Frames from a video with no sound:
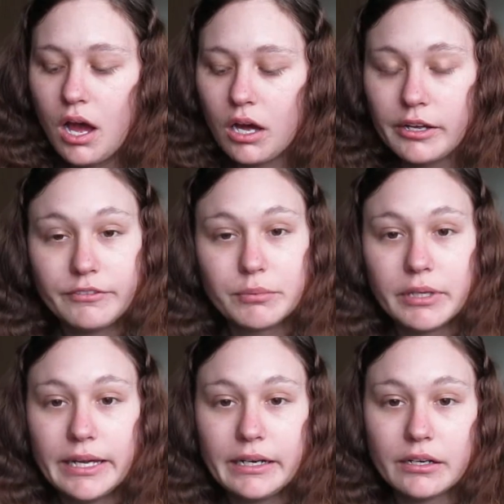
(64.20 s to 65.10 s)
If you're
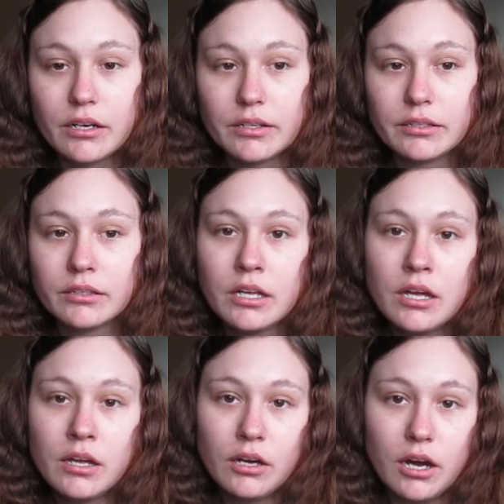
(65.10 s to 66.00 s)
planning
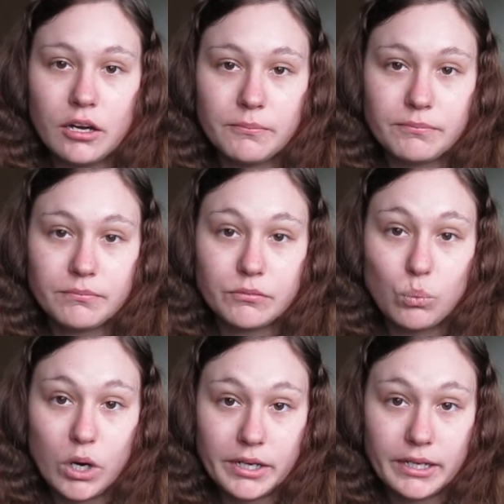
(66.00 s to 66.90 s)
on
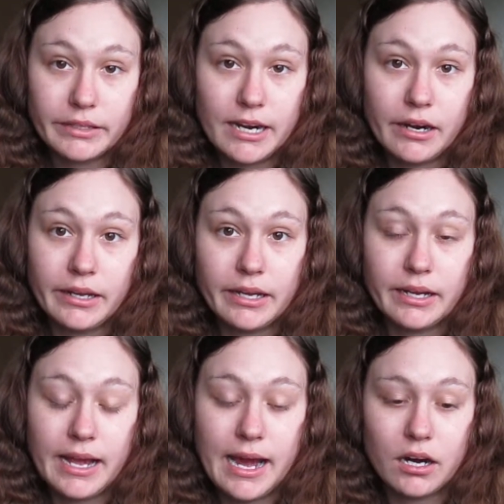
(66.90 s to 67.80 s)
working there and
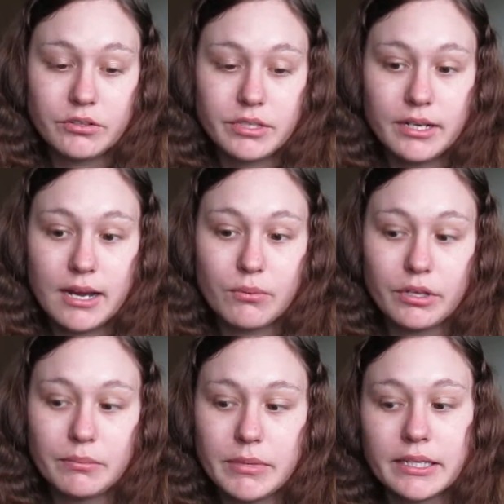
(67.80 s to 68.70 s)
getting housing, I
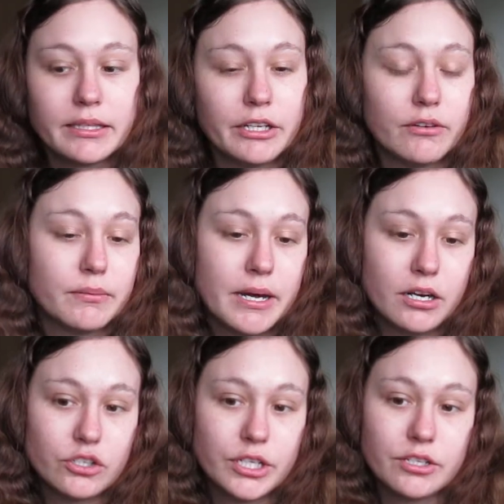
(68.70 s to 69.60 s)
will admit that you have a
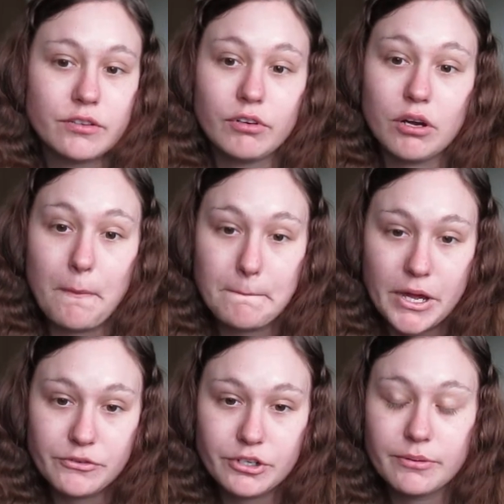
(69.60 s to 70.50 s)
better chance of your own
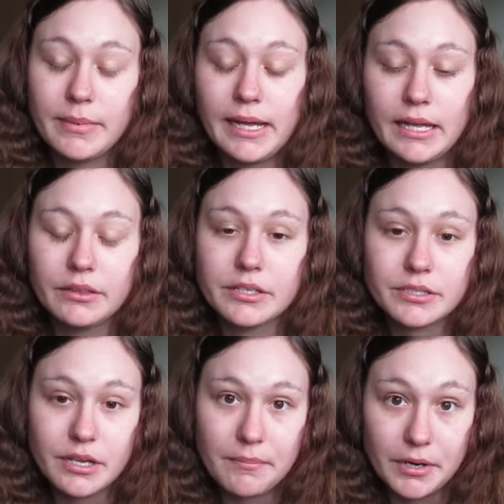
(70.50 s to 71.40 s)
bedroom in the
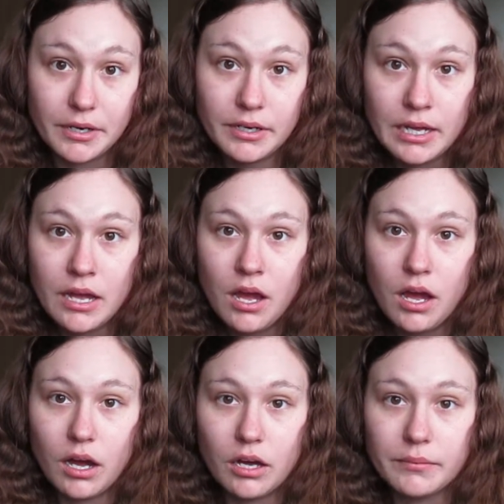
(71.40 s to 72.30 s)
summer.
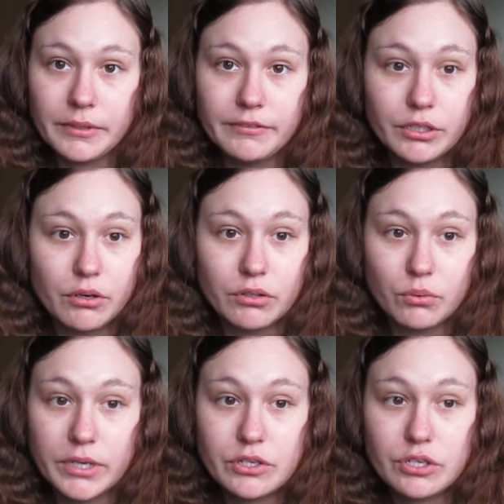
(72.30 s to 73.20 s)
If you go in the
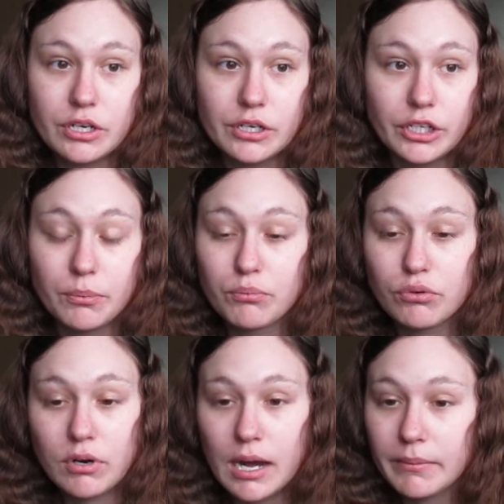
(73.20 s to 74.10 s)
winter, you're
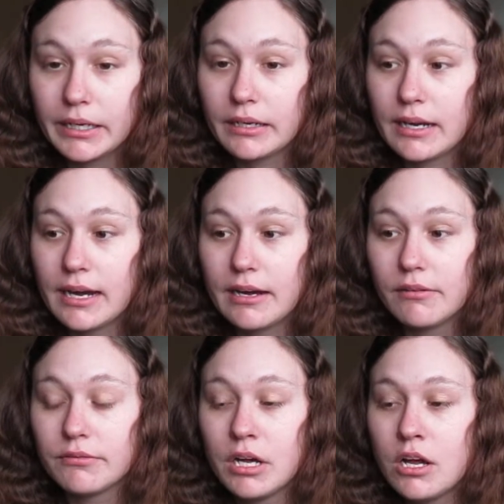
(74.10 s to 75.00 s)
probably going to
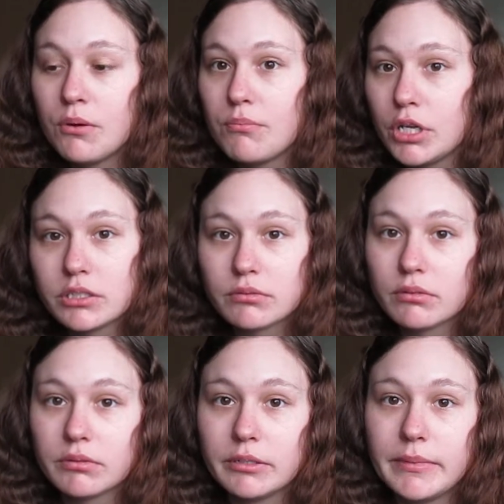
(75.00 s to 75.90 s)
have
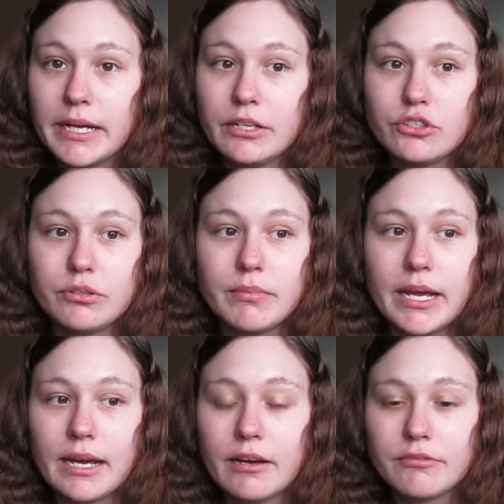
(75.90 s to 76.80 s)
multiple roommates. You
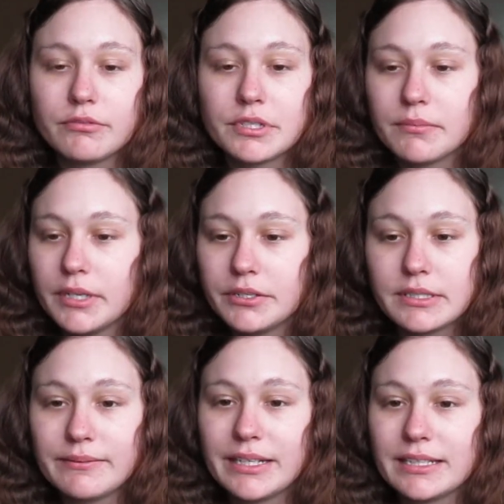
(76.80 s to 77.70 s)
may have someone else
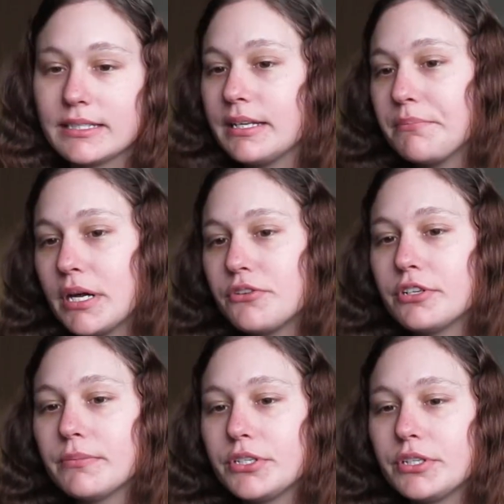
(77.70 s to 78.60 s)
living in the same
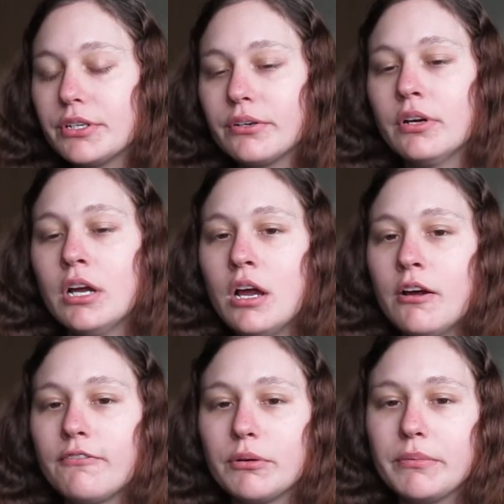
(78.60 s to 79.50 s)
bedroom as you.
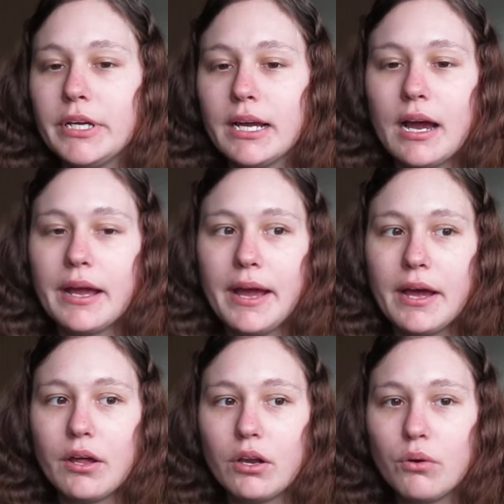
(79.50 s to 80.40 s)
For me, I
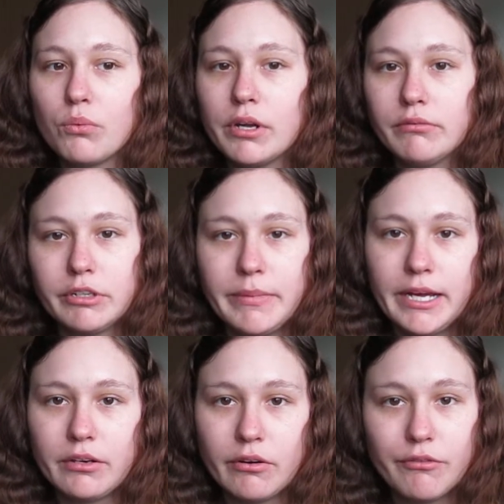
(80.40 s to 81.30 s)
had one
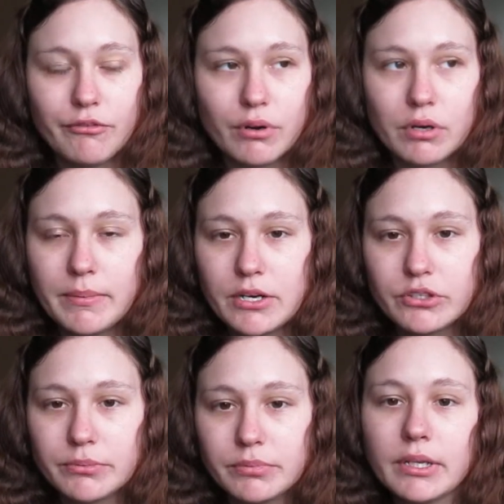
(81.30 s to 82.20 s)
roommate in a
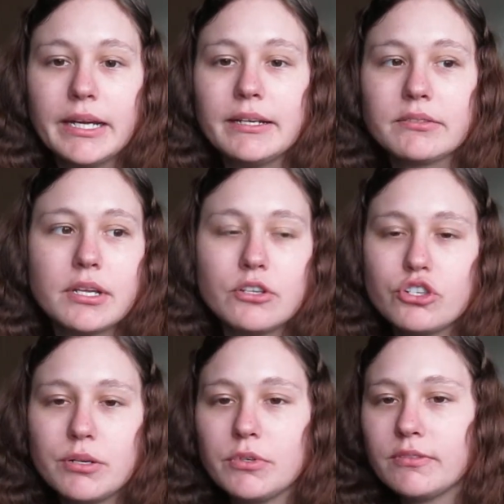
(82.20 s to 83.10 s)
4-bedroom place, and
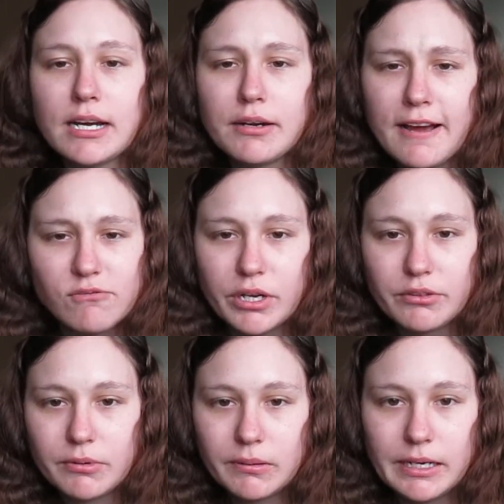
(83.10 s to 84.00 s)
she moved out halfway
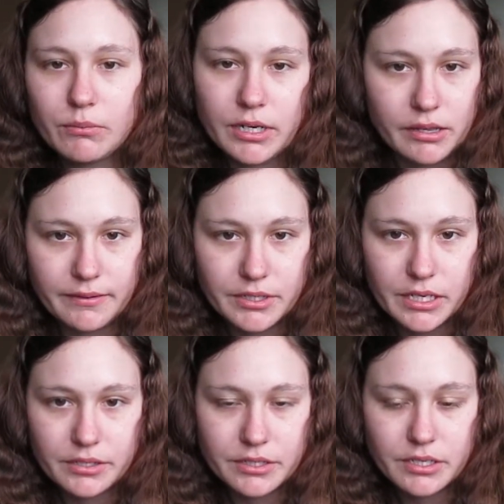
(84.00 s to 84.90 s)
through it when I lived
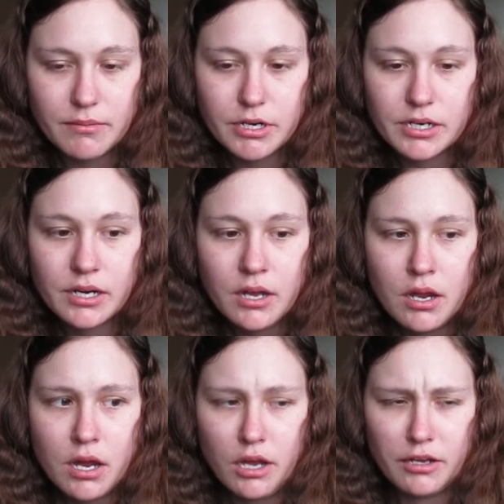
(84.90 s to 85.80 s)
there in the summer.
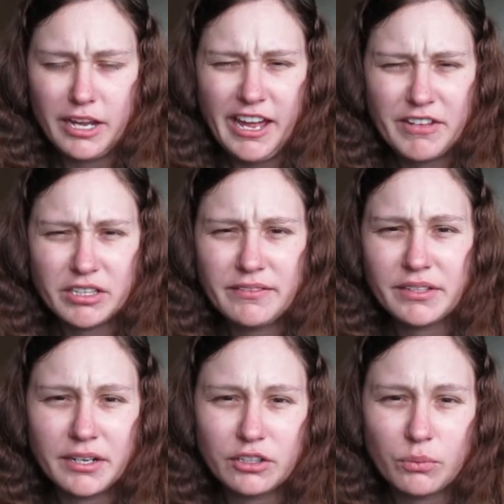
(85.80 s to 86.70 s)
I haven't lived
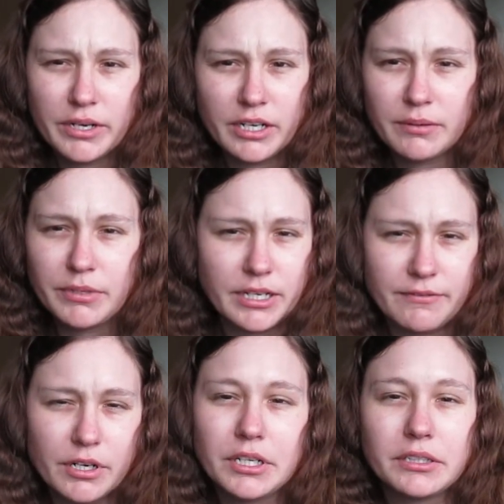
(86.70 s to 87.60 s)
there in the winter, but I've
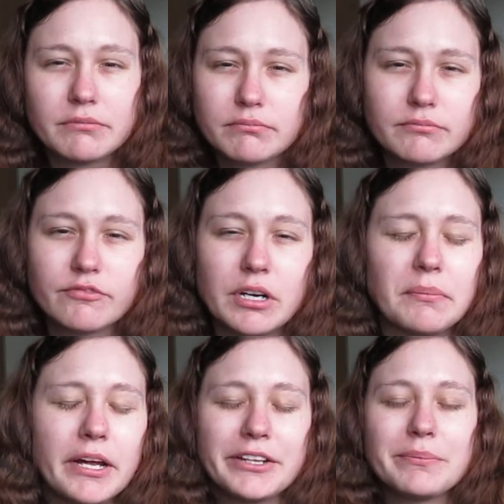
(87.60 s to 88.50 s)
heard from
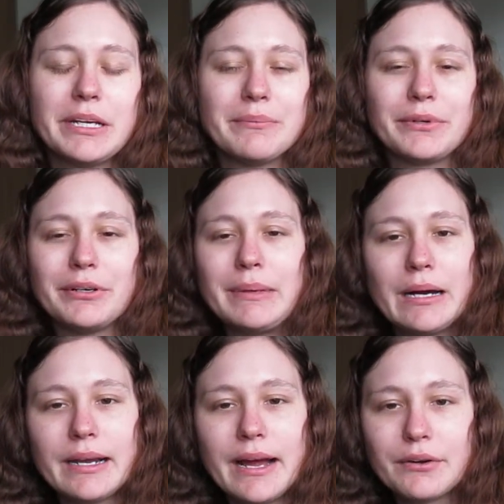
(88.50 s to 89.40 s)
other people
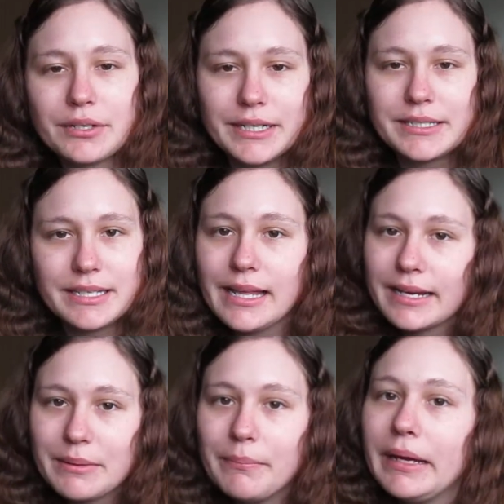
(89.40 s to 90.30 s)
about how crazy that
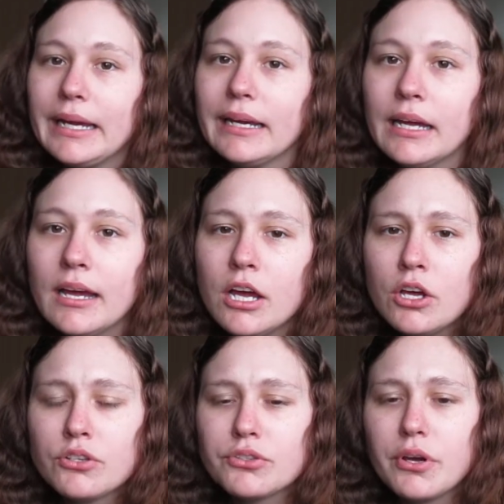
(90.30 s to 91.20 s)
can be.
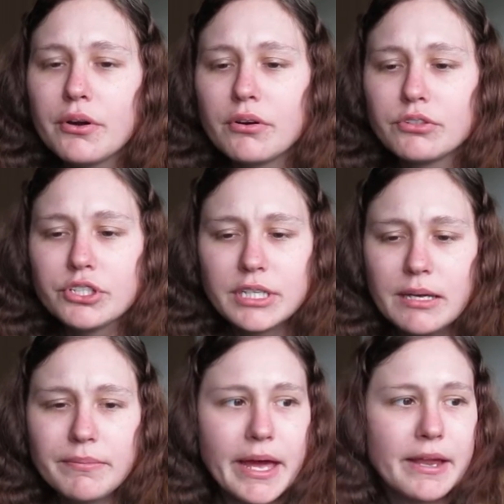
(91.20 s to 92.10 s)
So just
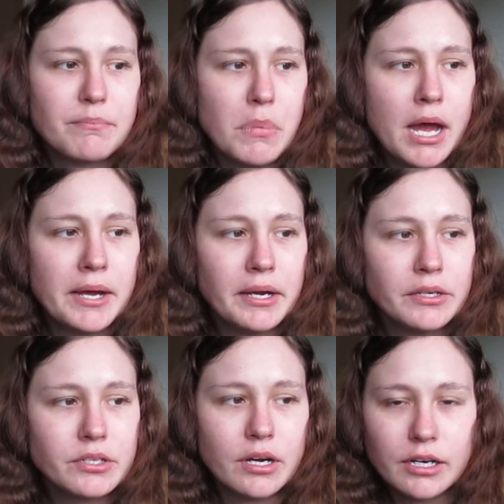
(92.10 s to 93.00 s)
keep that in
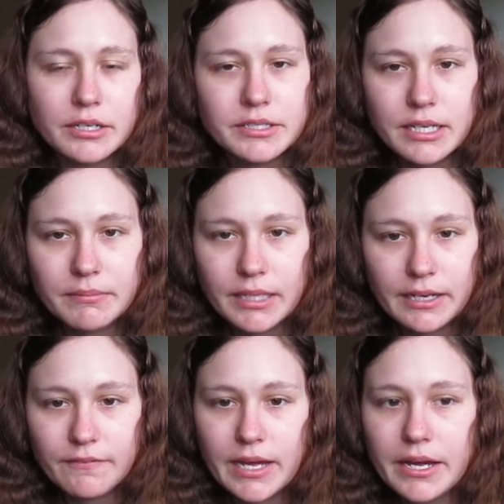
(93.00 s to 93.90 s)
mind. Same thing
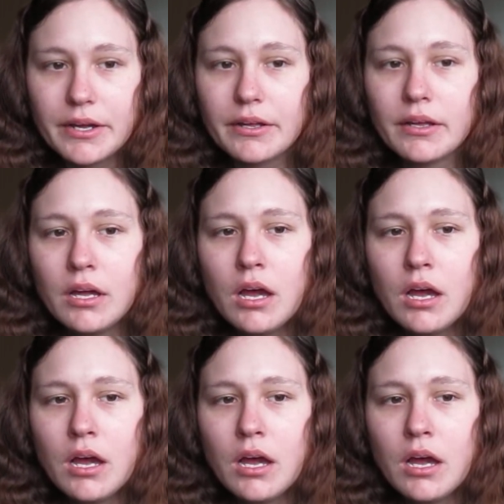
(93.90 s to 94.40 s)
at Vail.